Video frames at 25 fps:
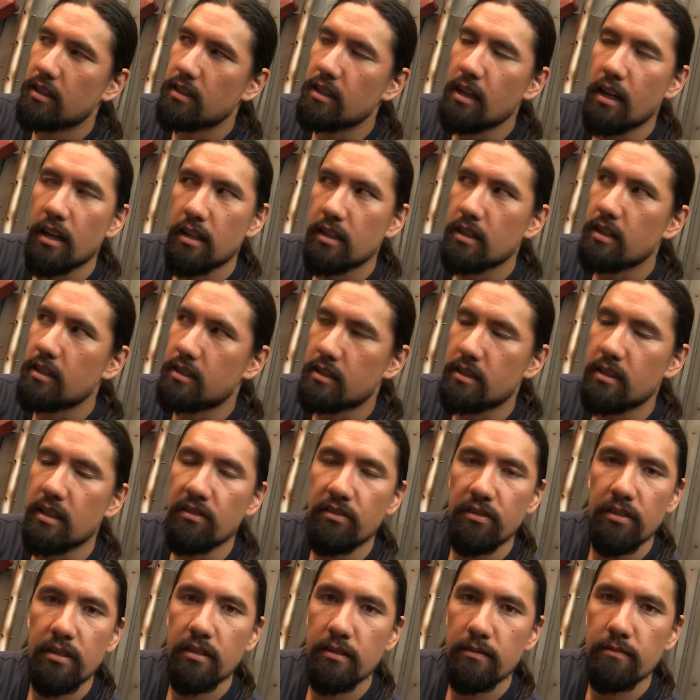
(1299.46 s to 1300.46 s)
Yeah, it's
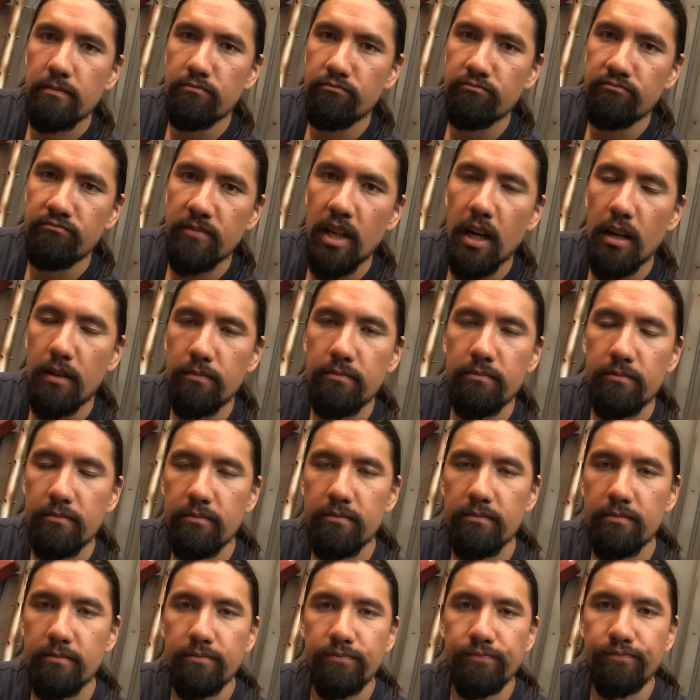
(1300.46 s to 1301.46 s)
Steve. No,
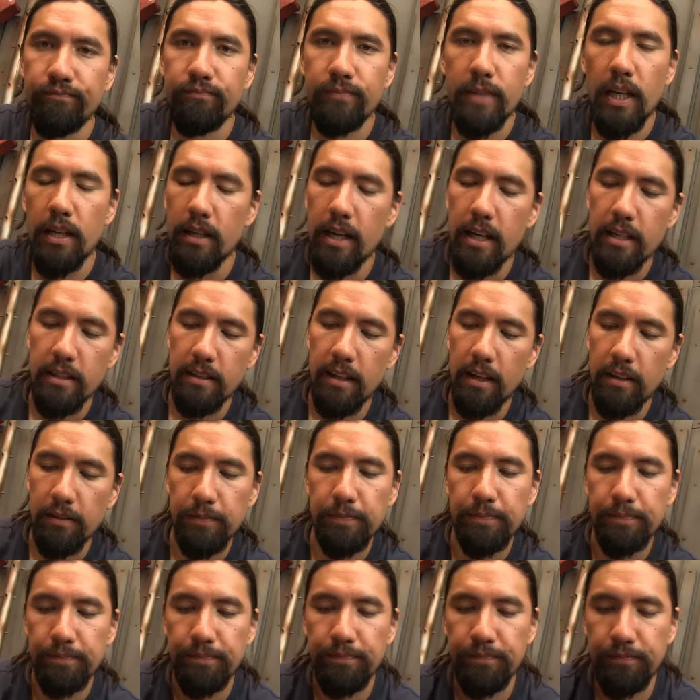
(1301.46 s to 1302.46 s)
no, hands down.